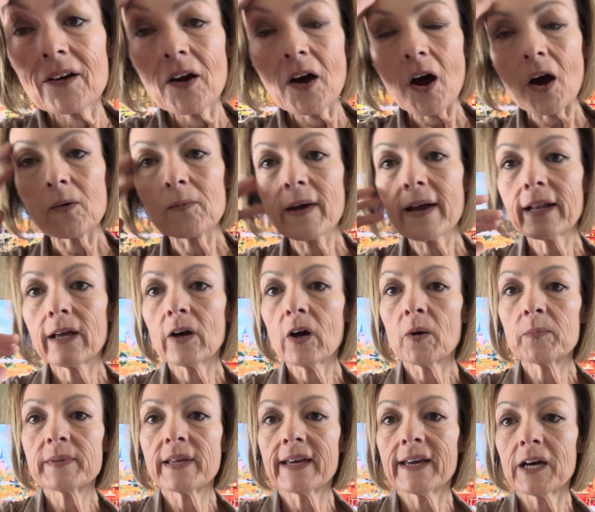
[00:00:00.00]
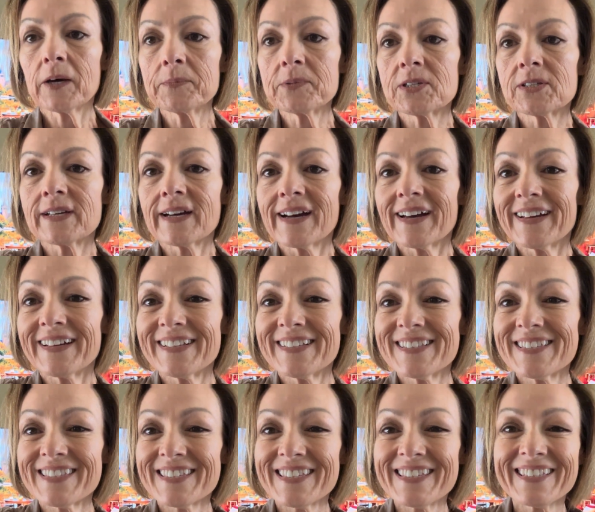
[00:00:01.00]
All right, I hope that helps you
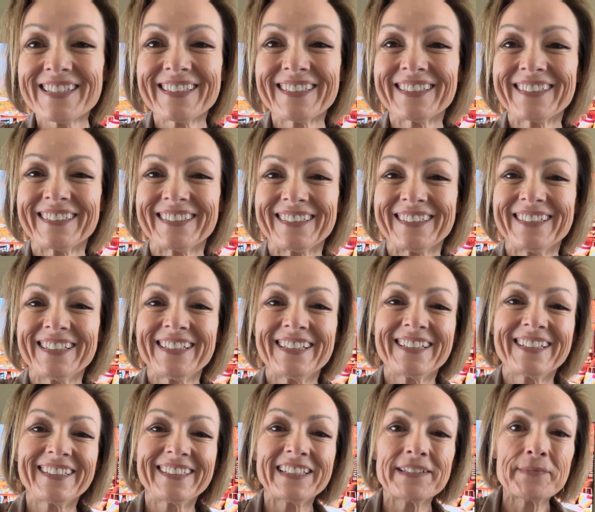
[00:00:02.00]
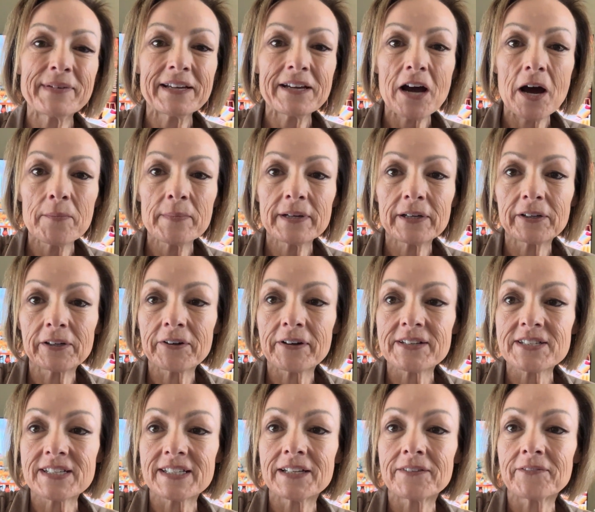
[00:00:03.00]
guys. Leave me a comment or
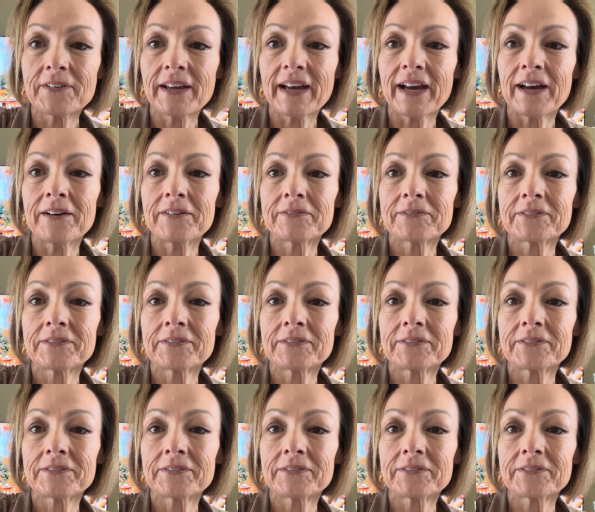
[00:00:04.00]
question if you have.